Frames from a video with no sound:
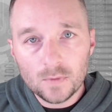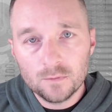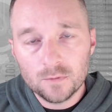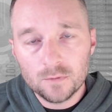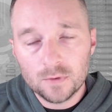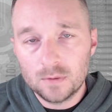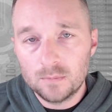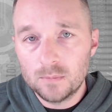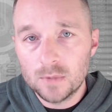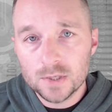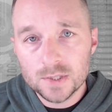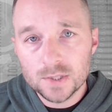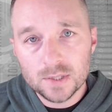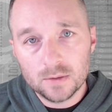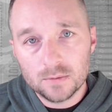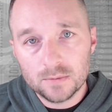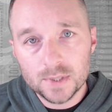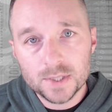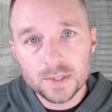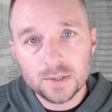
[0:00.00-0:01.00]
from most of
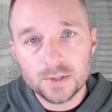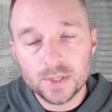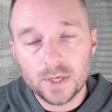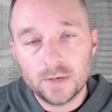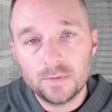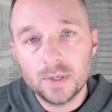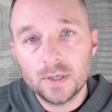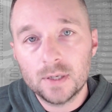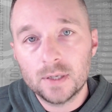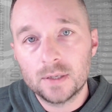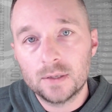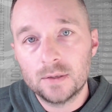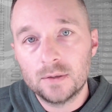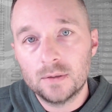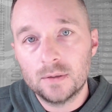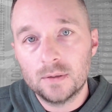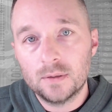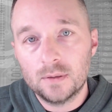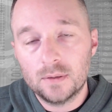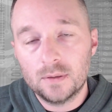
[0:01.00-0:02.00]
the research I've
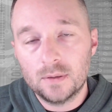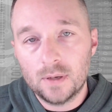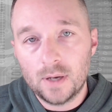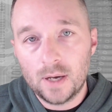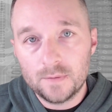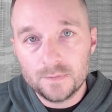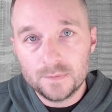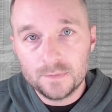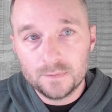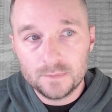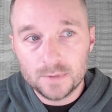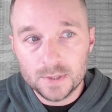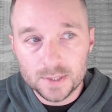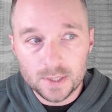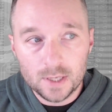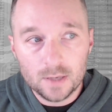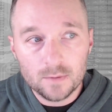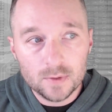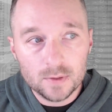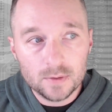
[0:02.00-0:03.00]
done, I've
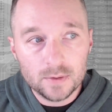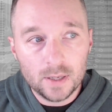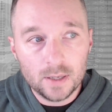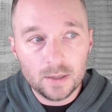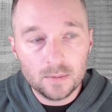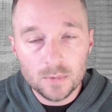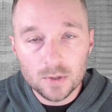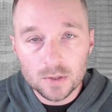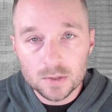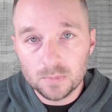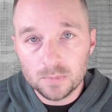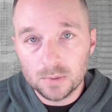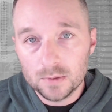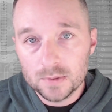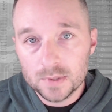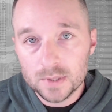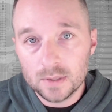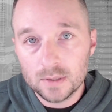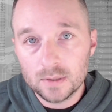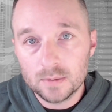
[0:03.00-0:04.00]
discovered that most blue
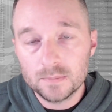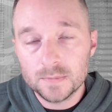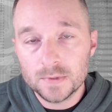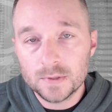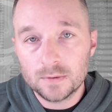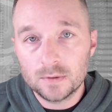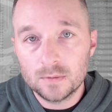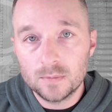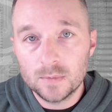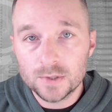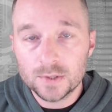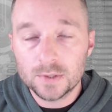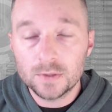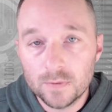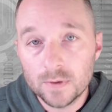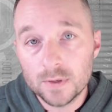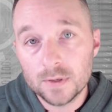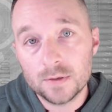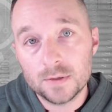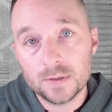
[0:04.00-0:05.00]
teams or most
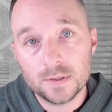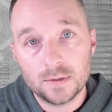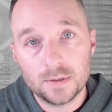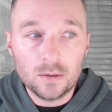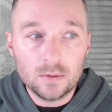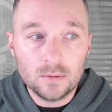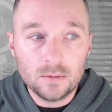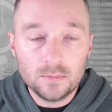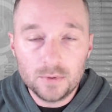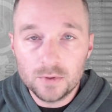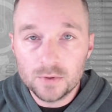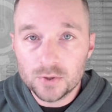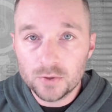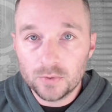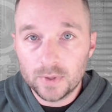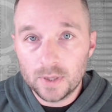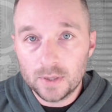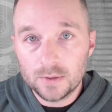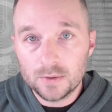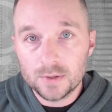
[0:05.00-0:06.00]
defenders are
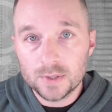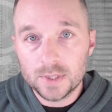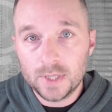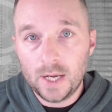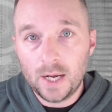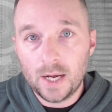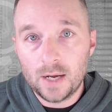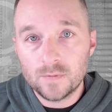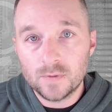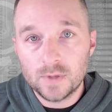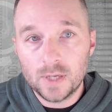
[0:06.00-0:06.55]
usually understaffed.